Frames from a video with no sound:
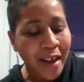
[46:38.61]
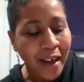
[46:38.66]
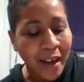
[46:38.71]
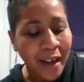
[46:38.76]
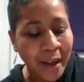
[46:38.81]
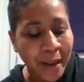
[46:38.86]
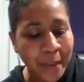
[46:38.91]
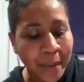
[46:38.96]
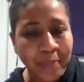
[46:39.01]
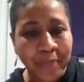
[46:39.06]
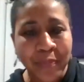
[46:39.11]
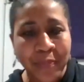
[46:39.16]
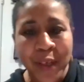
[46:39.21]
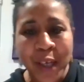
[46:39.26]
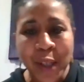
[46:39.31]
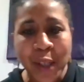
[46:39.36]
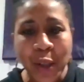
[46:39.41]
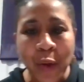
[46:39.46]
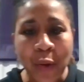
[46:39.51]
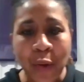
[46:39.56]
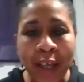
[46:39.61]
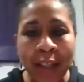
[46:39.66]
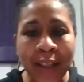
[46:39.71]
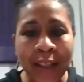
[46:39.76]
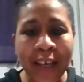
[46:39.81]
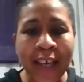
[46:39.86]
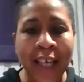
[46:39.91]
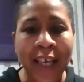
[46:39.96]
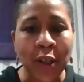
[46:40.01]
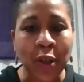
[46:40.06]
Um, so in
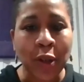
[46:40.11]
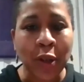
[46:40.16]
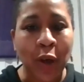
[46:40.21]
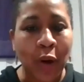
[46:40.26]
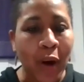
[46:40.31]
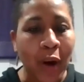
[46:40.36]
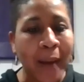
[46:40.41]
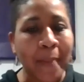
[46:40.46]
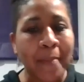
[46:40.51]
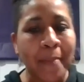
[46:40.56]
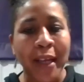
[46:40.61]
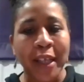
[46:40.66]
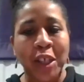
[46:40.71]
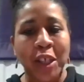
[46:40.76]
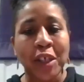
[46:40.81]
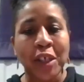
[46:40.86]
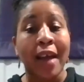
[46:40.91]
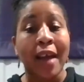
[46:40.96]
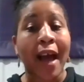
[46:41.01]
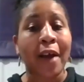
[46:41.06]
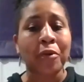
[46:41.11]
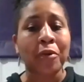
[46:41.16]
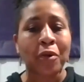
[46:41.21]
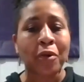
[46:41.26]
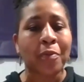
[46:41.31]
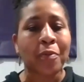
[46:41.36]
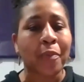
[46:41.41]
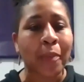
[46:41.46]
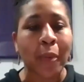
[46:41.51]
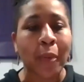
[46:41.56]
the intro, I mentioned how you
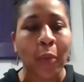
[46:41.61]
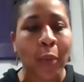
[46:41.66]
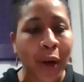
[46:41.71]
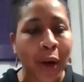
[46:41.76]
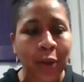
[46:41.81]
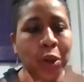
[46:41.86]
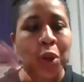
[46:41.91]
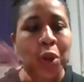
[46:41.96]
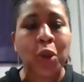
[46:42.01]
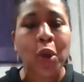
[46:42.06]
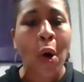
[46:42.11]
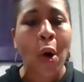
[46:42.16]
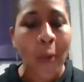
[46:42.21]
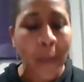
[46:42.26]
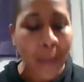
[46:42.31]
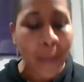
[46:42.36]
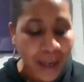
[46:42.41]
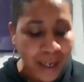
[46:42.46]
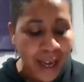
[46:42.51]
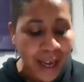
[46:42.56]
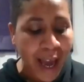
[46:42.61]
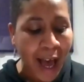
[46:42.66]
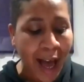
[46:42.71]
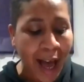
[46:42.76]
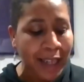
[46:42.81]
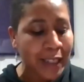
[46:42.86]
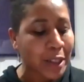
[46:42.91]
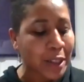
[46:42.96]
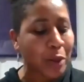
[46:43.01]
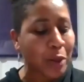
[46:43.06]
wear so many
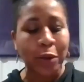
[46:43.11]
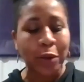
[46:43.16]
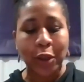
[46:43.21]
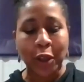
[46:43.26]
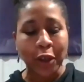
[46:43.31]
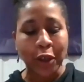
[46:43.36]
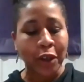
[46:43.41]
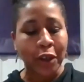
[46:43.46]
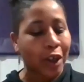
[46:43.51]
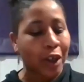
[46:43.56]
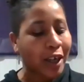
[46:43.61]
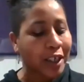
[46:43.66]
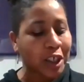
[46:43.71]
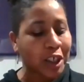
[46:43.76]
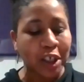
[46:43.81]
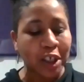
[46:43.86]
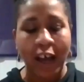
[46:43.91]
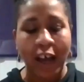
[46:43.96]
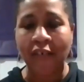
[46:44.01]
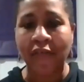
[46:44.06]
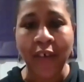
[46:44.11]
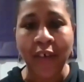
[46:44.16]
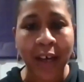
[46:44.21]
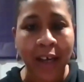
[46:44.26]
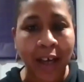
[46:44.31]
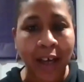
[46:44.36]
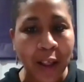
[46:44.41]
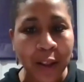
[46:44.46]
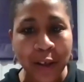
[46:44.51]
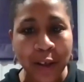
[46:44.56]
hats. So you're a chef, a
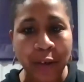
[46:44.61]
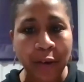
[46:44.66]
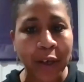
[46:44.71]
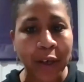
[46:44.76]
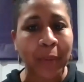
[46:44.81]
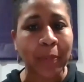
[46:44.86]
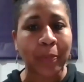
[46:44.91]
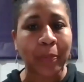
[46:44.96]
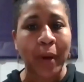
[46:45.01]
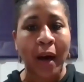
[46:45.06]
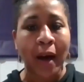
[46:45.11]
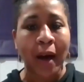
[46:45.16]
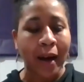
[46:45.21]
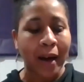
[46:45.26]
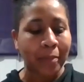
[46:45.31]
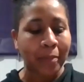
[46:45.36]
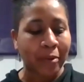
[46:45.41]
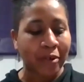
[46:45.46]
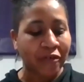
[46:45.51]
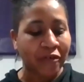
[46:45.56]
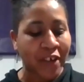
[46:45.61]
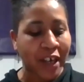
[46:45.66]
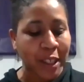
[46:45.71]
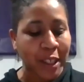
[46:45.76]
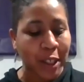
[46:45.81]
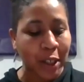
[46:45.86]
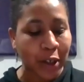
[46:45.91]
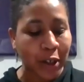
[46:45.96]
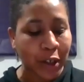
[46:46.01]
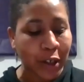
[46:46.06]
culinary uh,
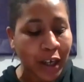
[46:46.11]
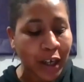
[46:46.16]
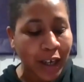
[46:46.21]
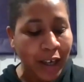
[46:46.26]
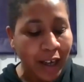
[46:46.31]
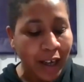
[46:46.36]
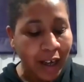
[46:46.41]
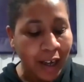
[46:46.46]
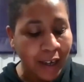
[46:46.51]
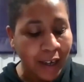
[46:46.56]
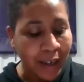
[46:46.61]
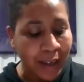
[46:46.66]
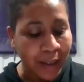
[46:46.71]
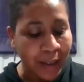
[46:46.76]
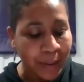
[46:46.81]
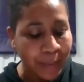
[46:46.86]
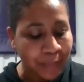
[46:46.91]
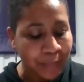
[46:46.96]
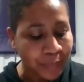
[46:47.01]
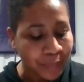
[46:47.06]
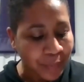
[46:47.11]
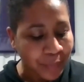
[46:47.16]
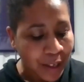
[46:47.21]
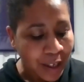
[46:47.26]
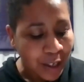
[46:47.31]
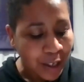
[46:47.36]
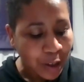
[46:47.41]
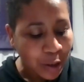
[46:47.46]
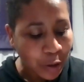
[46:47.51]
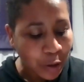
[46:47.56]
professor, um,
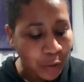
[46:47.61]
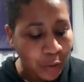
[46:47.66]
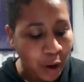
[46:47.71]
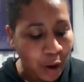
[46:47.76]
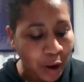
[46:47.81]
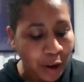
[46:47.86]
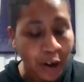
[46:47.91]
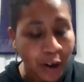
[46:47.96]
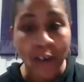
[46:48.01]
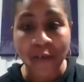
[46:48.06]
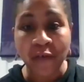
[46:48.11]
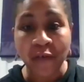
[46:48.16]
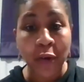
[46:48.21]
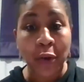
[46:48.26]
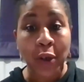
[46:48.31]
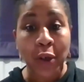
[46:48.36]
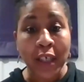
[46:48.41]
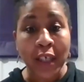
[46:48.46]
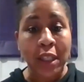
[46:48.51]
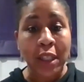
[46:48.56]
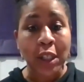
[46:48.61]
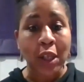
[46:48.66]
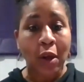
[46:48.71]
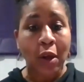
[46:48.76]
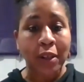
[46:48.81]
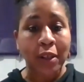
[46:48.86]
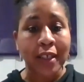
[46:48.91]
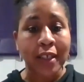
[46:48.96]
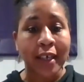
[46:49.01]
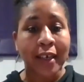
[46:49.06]
you are a food
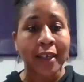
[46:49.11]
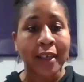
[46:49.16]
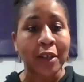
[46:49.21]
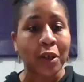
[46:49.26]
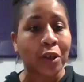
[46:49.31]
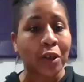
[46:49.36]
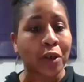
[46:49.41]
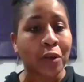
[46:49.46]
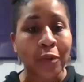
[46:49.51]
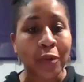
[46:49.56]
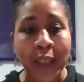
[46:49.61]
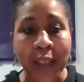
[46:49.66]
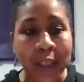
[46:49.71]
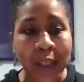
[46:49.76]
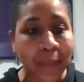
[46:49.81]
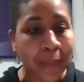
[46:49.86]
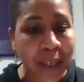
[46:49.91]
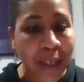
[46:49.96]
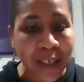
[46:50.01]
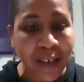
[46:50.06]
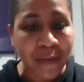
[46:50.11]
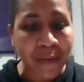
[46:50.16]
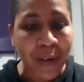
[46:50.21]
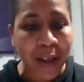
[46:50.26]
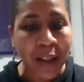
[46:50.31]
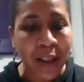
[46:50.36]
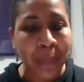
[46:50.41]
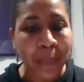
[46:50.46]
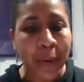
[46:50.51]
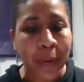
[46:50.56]
consultant, you're a recipe
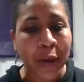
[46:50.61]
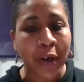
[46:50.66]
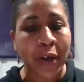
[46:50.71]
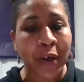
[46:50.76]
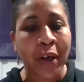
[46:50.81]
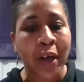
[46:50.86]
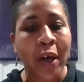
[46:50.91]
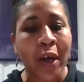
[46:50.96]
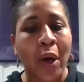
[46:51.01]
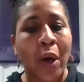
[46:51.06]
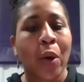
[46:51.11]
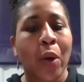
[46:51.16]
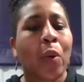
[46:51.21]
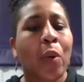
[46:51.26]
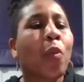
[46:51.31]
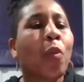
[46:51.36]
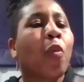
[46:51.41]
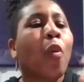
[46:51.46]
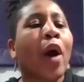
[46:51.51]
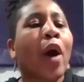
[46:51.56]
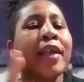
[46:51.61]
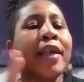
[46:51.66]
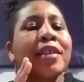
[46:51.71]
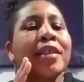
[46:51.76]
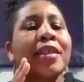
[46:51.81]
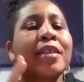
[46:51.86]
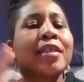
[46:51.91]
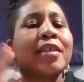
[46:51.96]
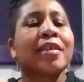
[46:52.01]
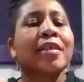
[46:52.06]
developer. What,
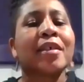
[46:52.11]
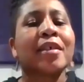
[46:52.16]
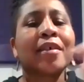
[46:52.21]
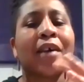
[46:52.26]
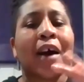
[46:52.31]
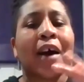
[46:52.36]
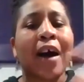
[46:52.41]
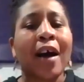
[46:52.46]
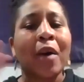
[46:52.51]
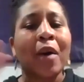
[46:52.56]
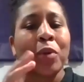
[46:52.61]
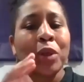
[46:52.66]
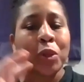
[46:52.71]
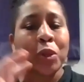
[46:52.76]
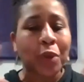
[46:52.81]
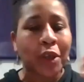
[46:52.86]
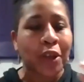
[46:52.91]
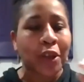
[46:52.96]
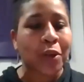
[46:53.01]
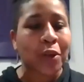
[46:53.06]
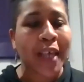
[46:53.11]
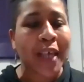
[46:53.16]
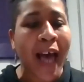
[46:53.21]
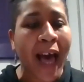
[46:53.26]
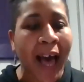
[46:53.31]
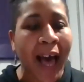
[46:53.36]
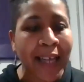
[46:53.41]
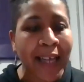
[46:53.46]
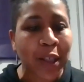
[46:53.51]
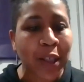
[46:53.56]
uh, which one of those
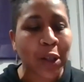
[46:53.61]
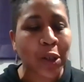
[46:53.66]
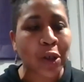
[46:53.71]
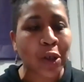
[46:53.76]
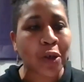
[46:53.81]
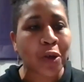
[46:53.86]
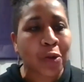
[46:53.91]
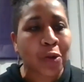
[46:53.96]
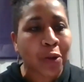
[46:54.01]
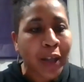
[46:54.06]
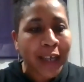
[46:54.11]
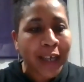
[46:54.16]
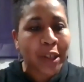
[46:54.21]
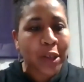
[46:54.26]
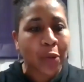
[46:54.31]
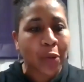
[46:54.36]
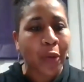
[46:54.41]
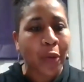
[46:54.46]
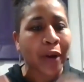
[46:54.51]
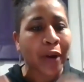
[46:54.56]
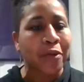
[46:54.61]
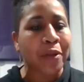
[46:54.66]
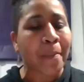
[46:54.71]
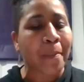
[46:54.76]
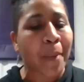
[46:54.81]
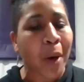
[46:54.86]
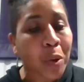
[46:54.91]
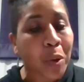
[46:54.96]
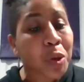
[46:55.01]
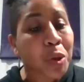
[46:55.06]
hats do you like to wear the
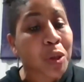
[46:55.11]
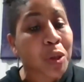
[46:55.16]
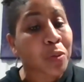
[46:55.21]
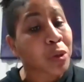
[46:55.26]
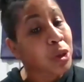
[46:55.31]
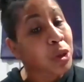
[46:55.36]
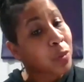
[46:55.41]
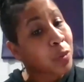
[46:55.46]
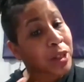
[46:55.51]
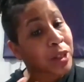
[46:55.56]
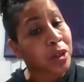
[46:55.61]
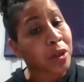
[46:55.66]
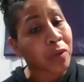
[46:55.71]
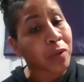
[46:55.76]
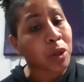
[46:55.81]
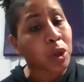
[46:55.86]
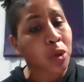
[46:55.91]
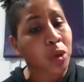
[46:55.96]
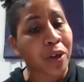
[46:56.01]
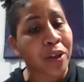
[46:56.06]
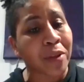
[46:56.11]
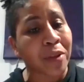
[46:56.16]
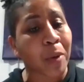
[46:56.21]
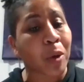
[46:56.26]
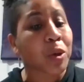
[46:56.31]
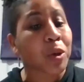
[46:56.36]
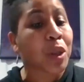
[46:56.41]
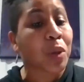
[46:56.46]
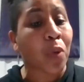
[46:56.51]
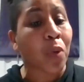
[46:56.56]
most? Which one do you enjoy the
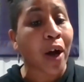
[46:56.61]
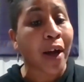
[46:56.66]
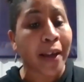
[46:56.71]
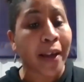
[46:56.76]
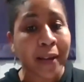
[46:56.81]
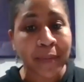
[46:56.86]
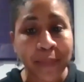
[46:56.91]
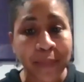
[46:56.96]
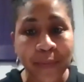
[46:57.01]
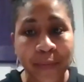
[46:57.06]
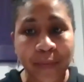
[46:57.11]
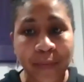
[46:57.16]
most and why?